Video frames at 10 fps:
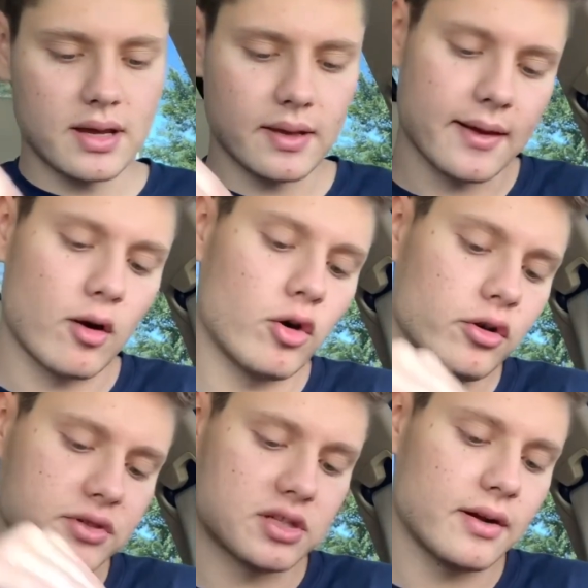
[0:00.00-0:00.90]
And like
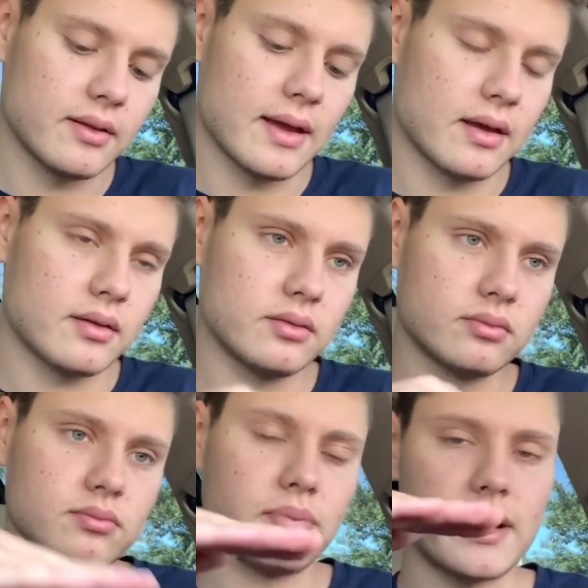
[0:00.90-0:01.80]
oil started like
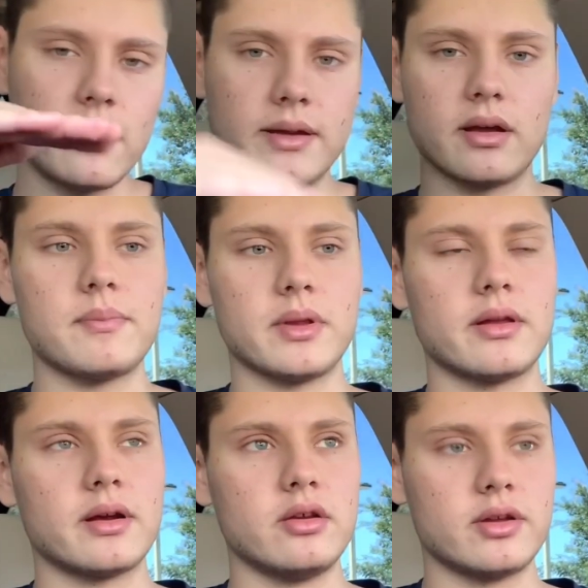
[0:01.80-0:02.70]
piling up in
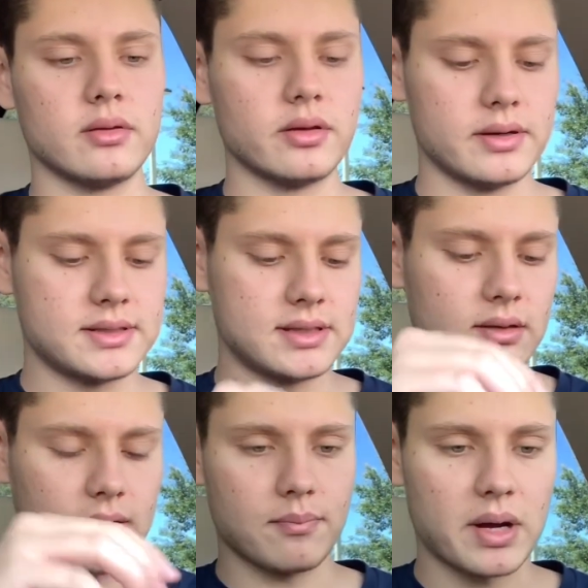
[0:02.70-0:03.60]
there, and you could literally see
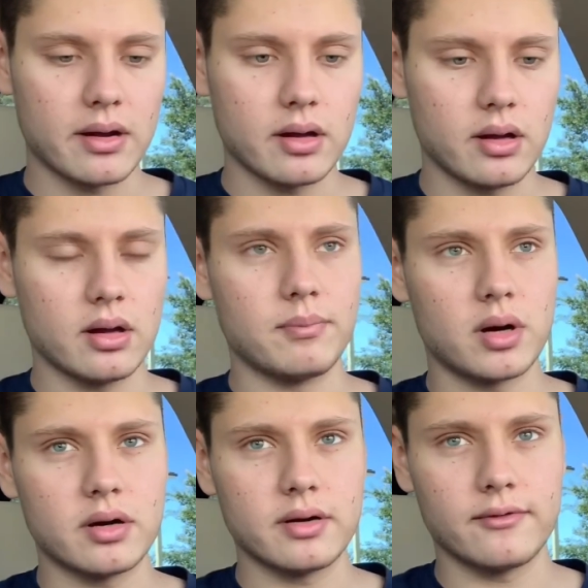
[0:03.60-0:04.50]
like a
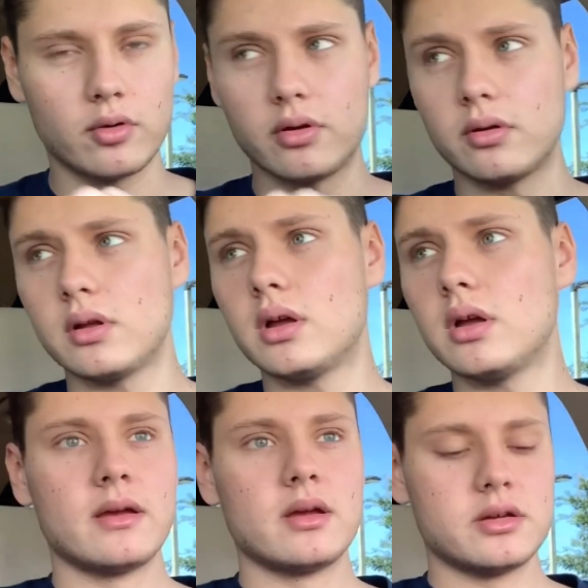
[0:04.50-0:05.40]
pond of oil.
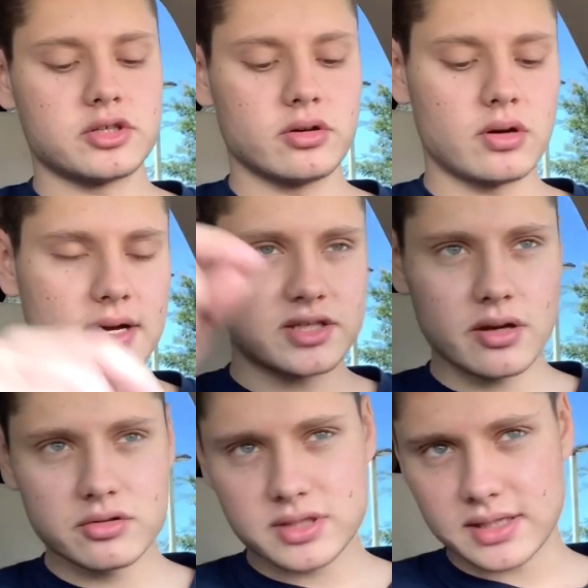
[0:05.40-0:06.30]
So I saw
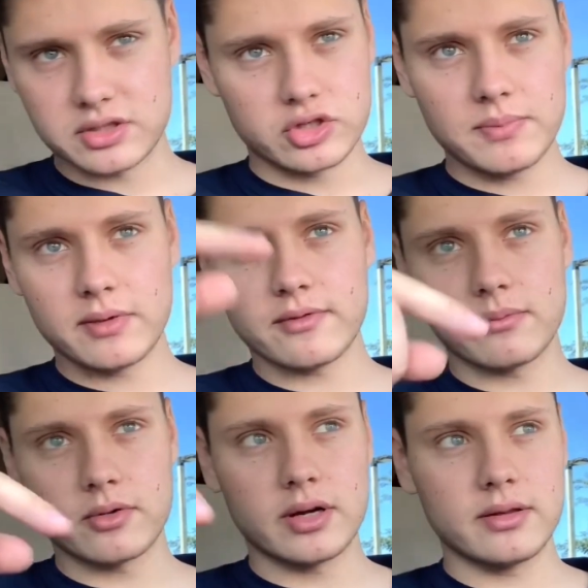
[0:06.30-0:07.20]
it was like dripping
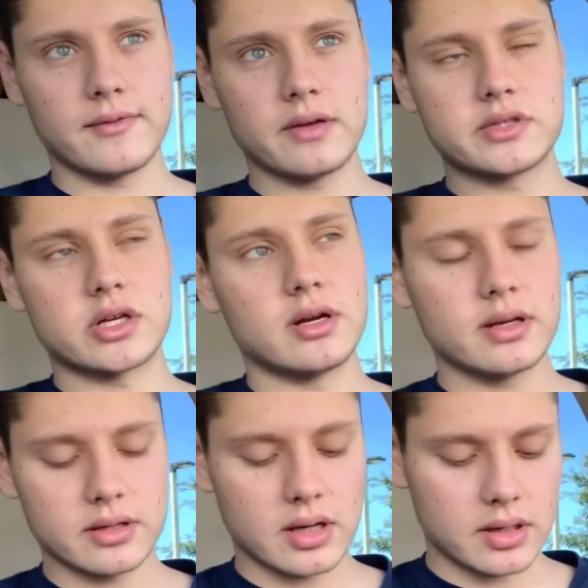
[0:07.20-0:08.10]
from around the
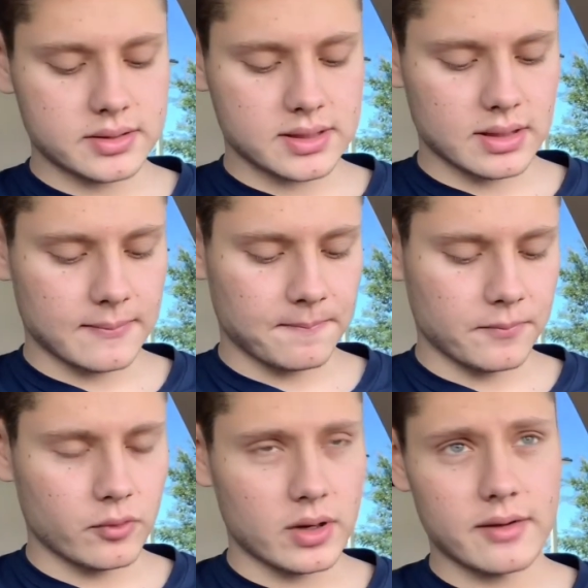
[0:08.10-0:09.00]
Valvetronic. I was like,
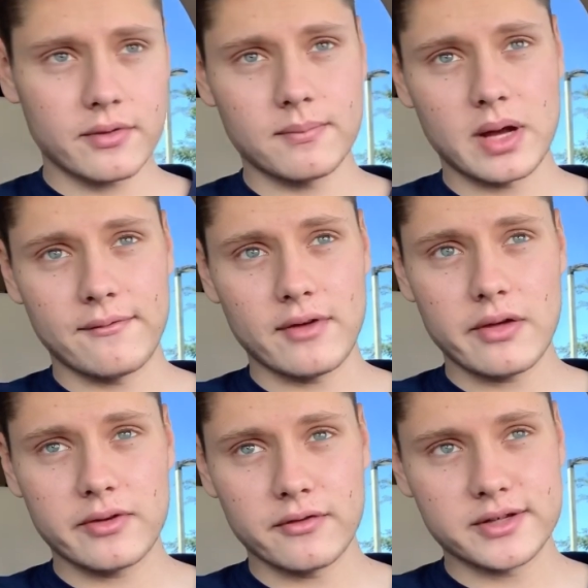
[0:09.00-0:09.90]
whatever, my
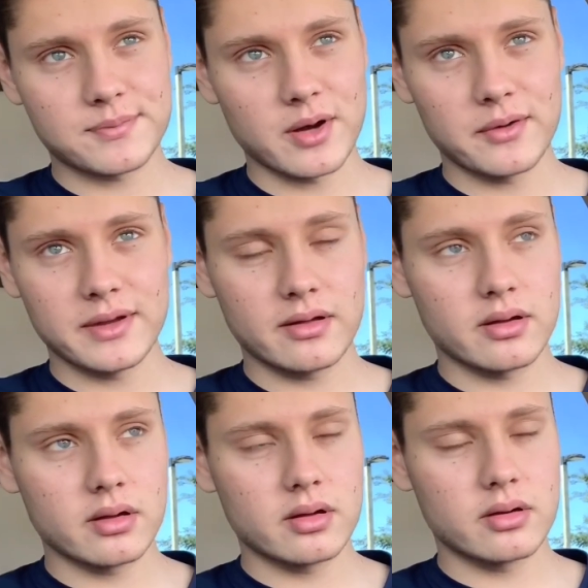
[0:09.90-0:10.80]
valve cover is probably
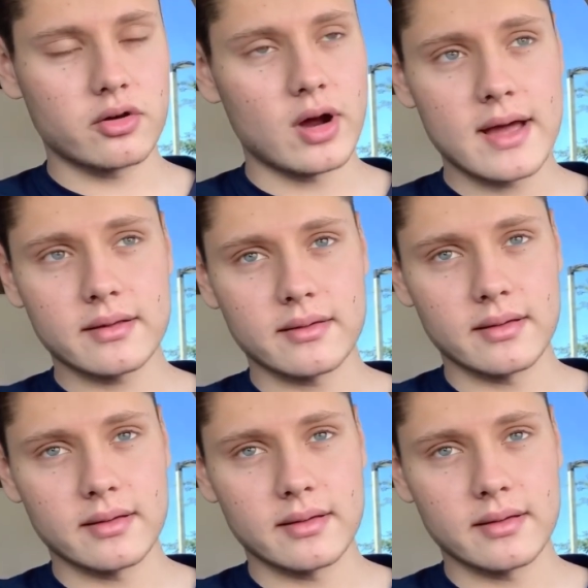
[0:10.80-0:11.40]
cracked.